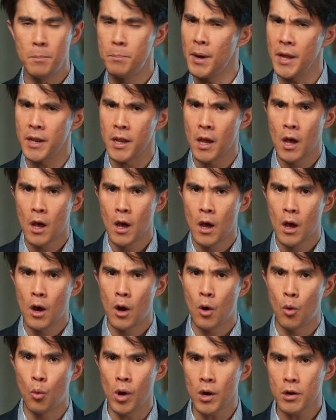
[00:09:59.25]
But
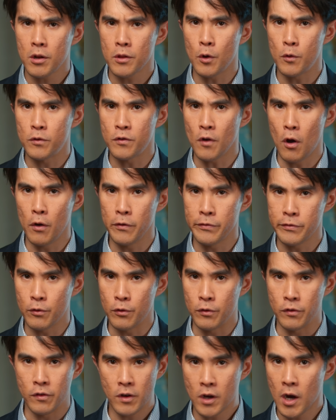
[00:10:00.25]
where did those
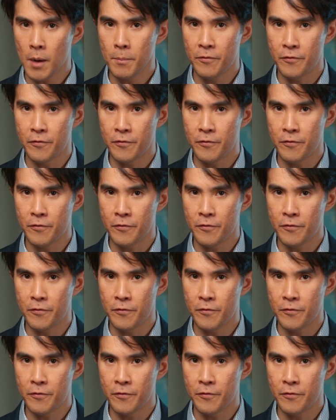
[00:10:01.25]
ulcers come